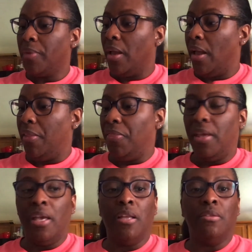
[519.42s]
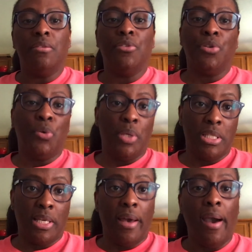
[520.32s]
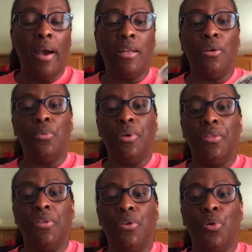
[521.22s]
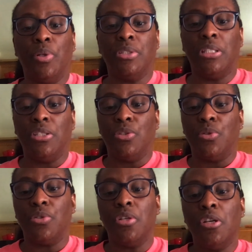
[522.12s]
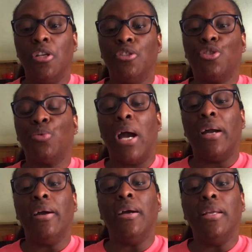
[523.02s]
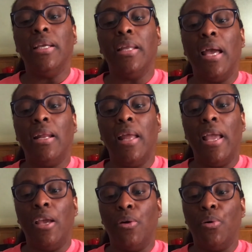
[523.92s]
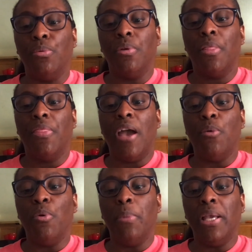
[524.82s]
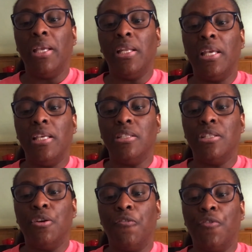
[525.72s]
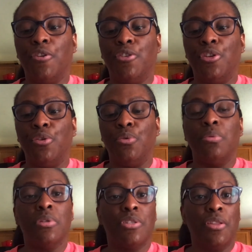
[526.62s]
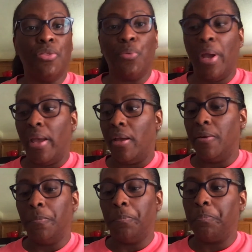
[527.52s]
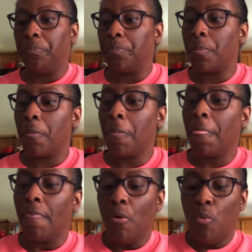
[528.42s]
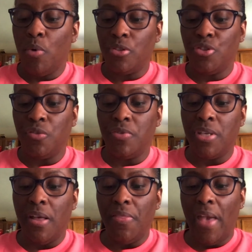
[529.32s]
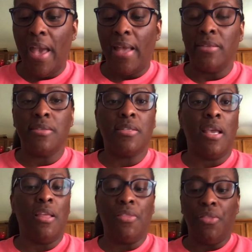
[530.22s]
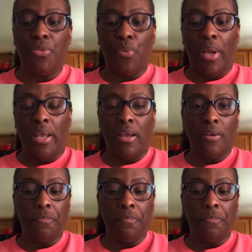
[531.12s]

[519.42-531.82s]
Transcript: and then you're going to cut it with your scissors. Try cutting it at an angle. That will make it easier for you to thread. Once you've done that, take the thread,